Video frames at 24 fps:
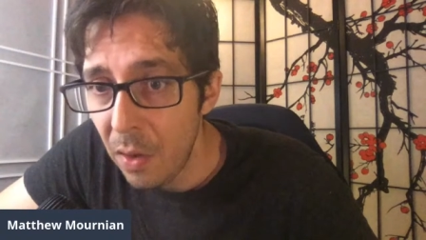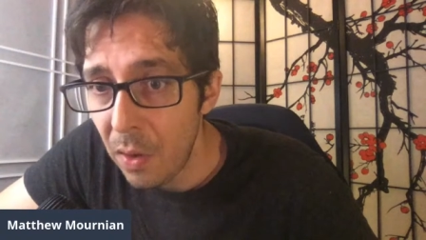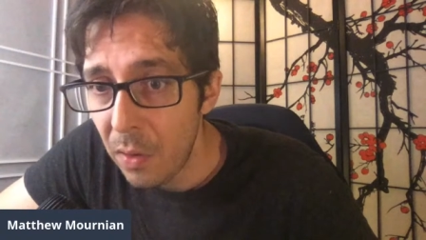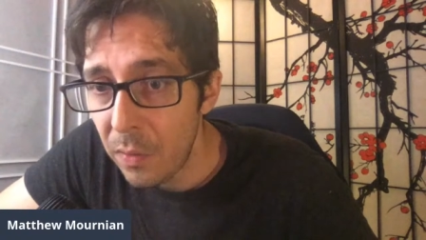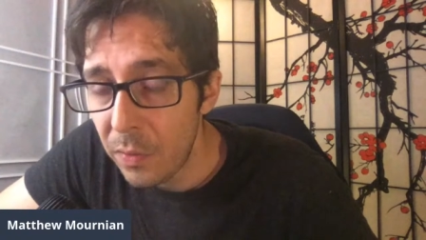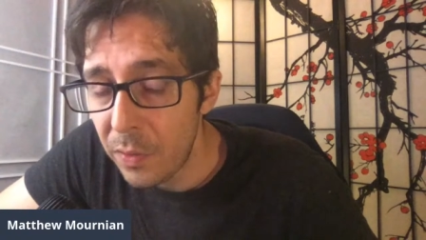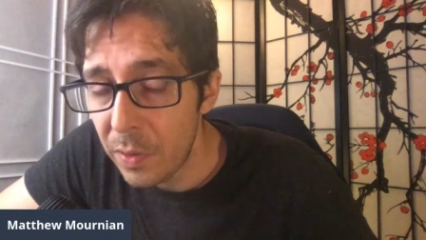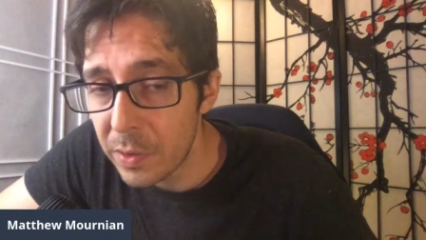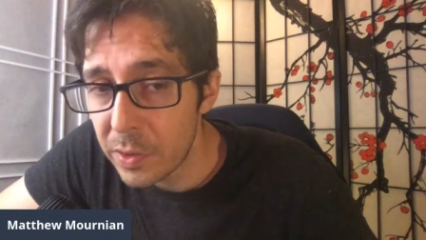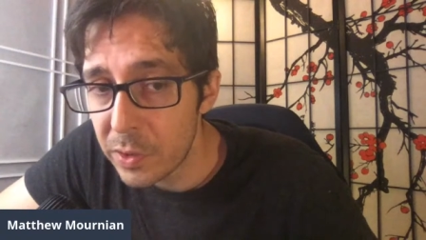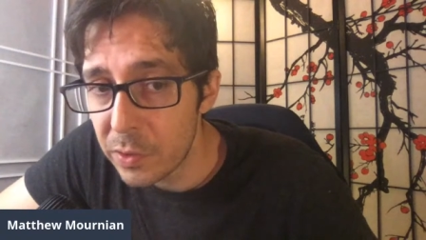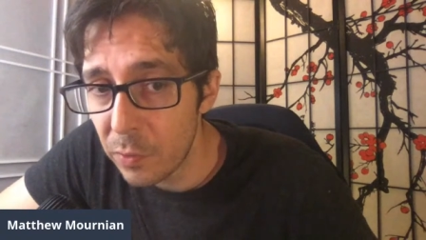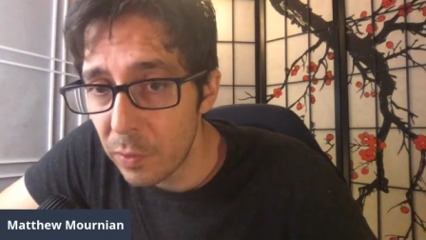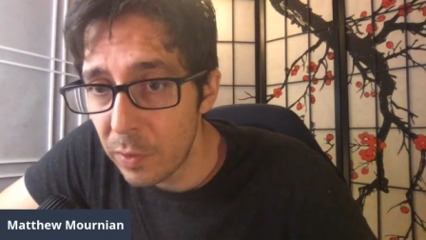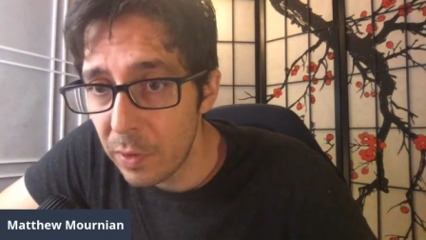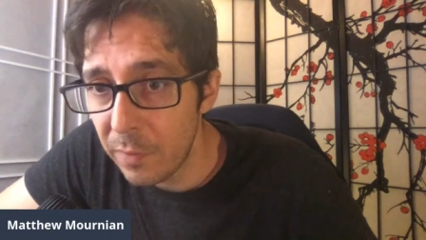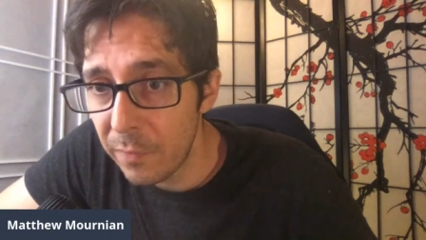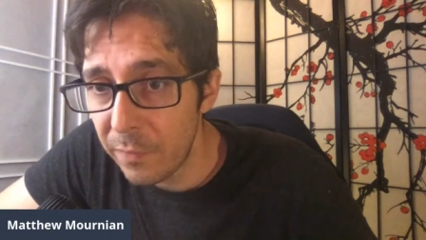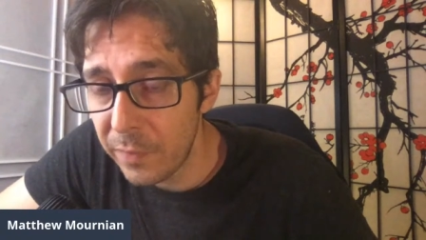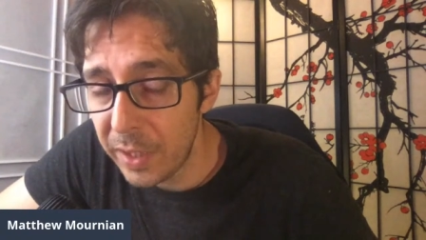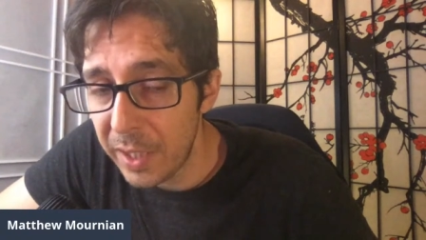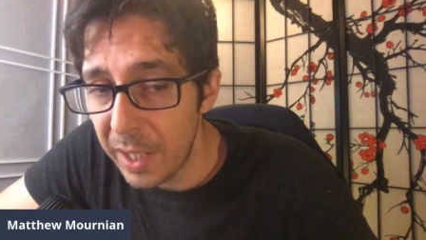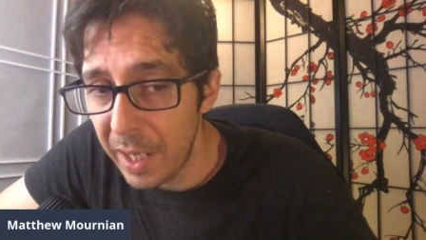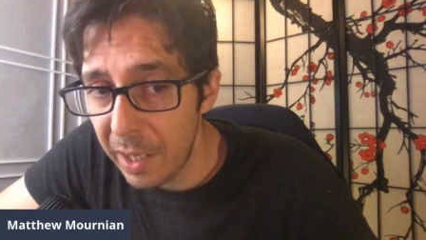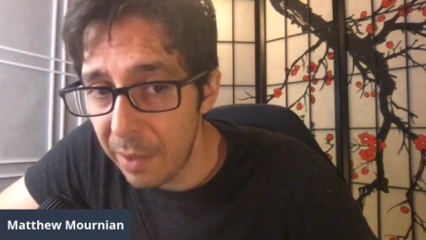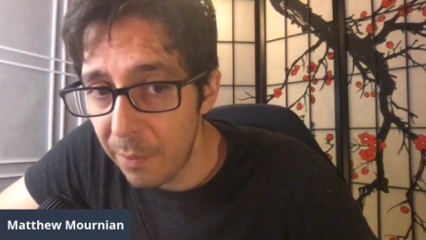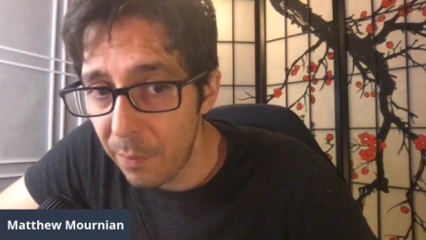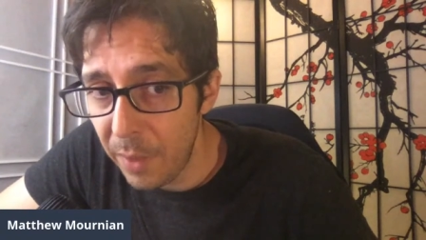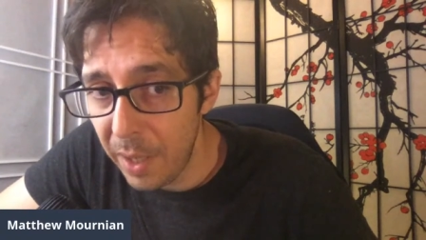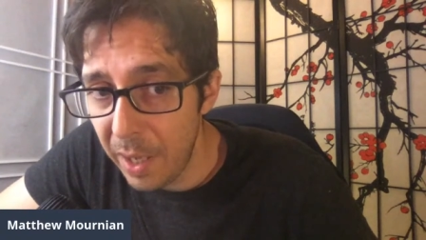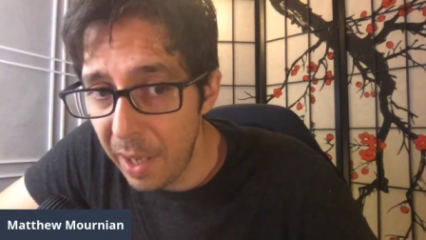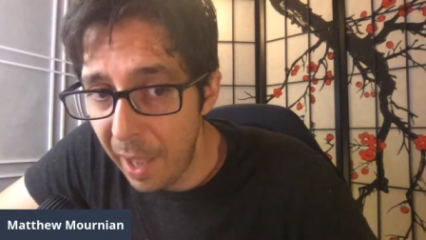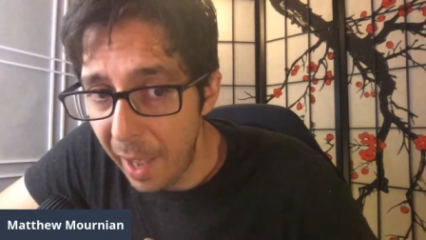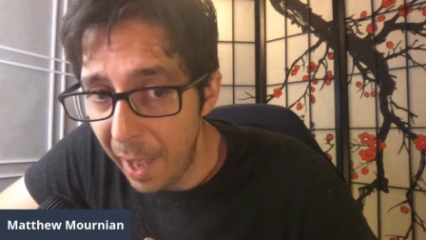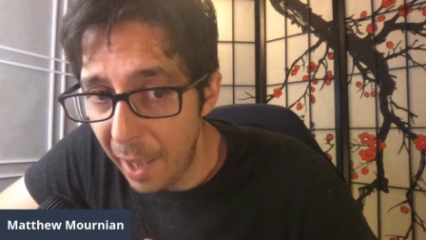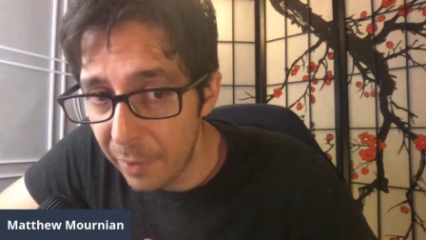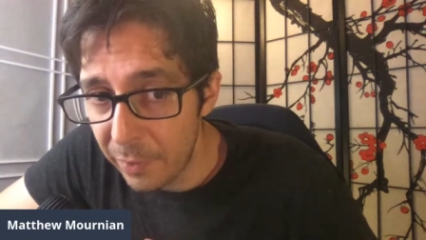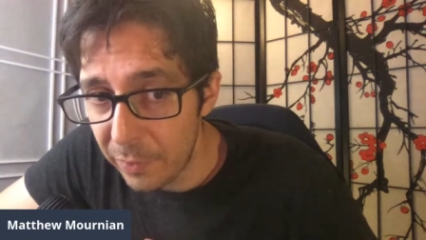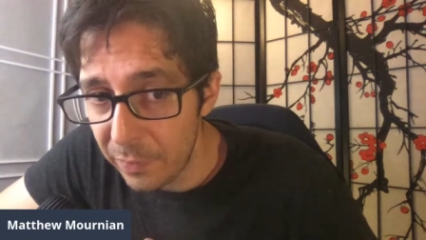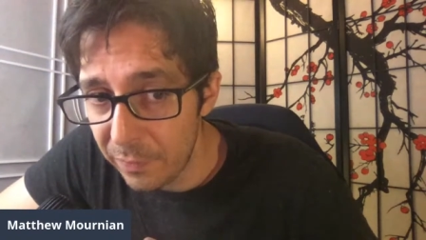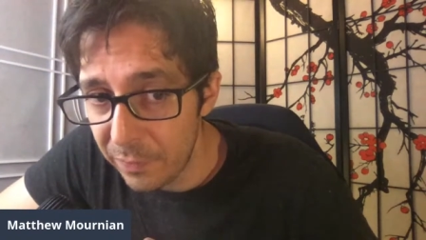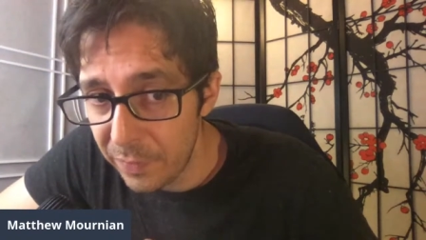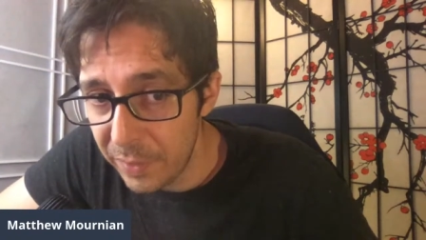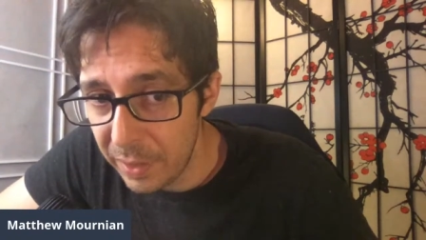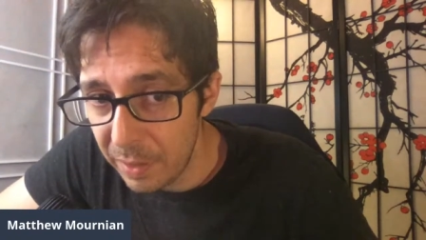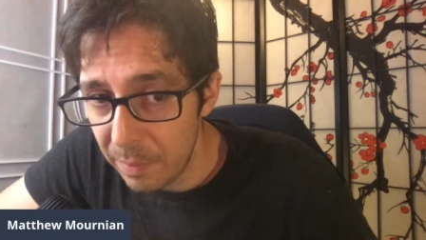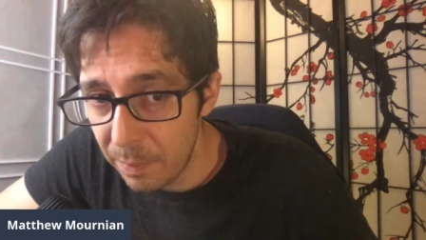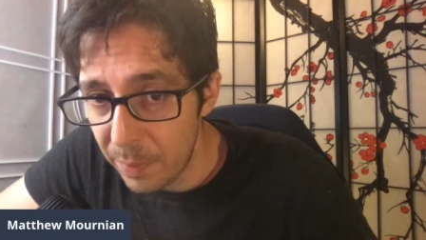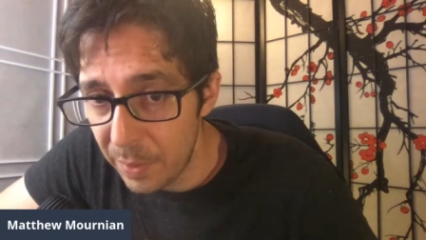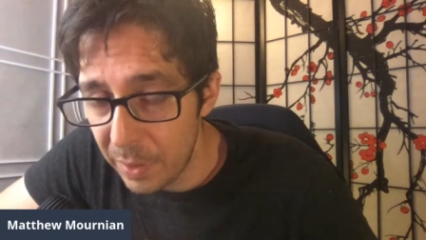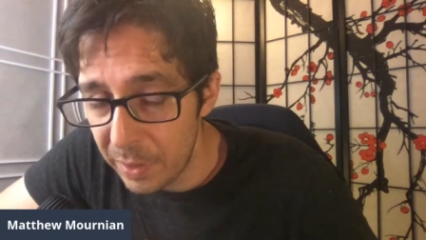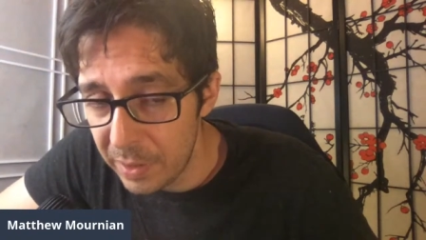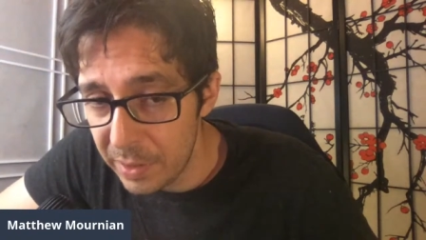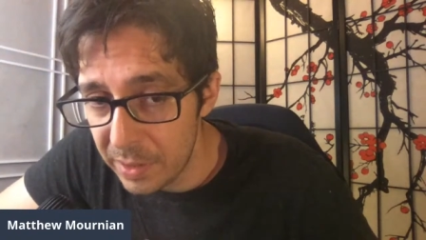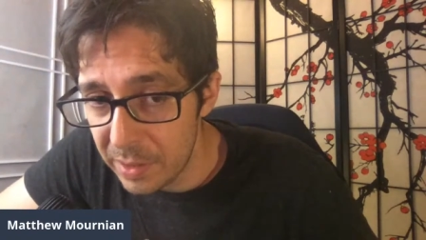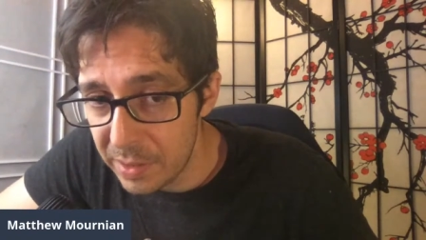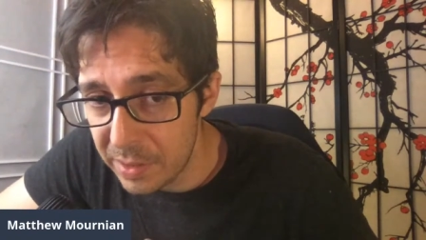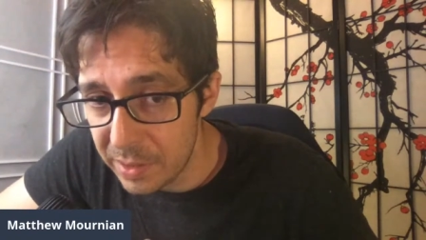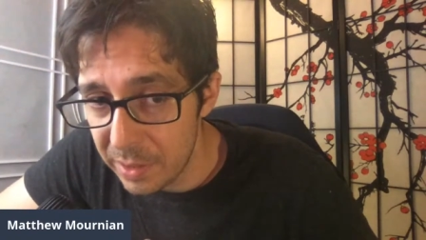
the sort of gateway out of the abundance